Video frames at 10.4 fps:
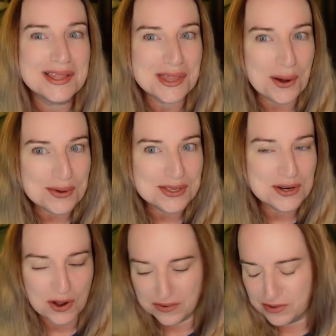That was
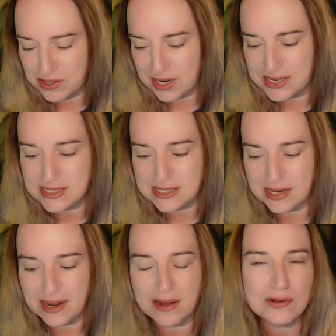an offer that I
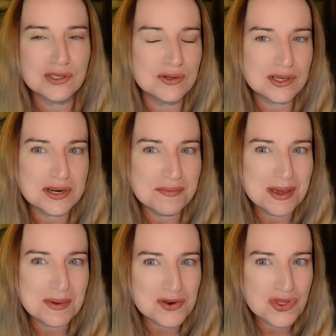sent out. So it's going to
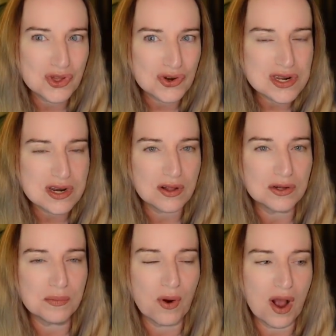be about a thirty
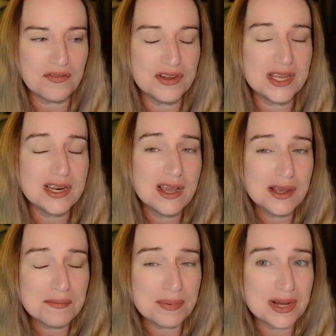dollar profit,
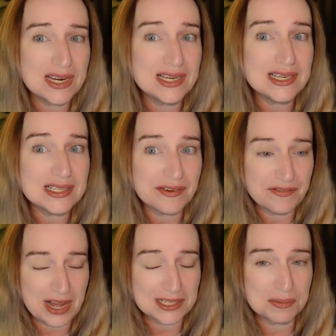but it is a
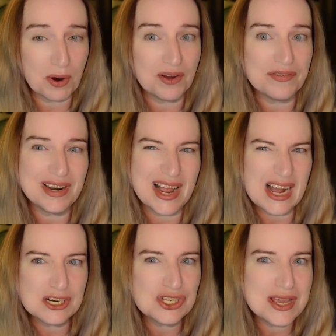fast profit. I
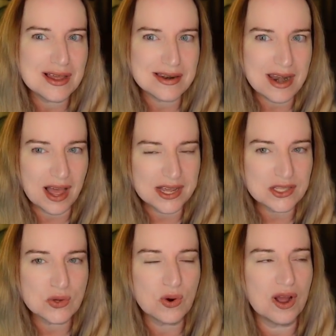actually got
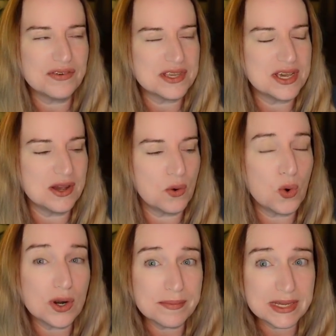nine Swarovski
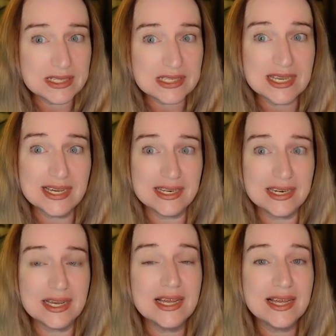ornaments
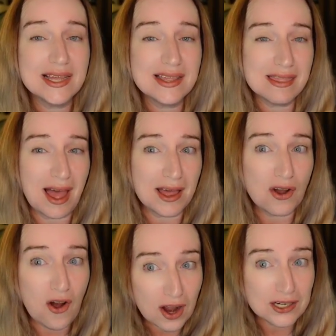in
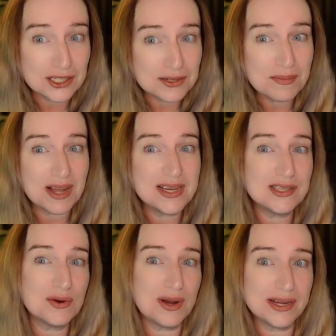that auction buy,
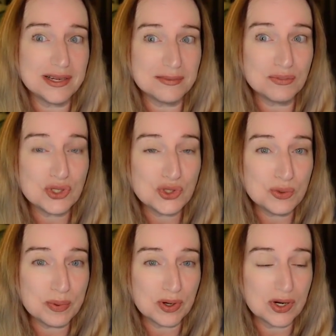so I am
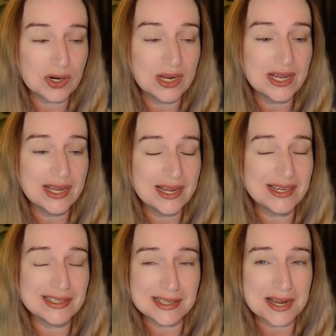super
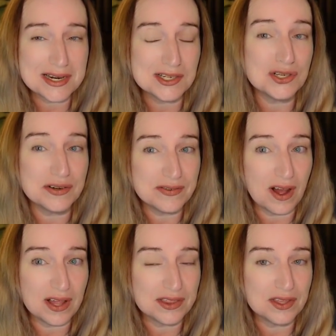excited to have
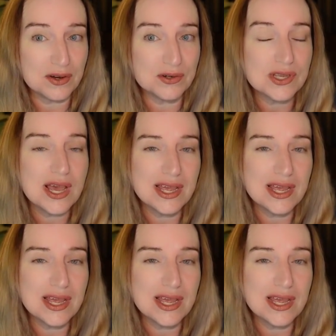gotten those.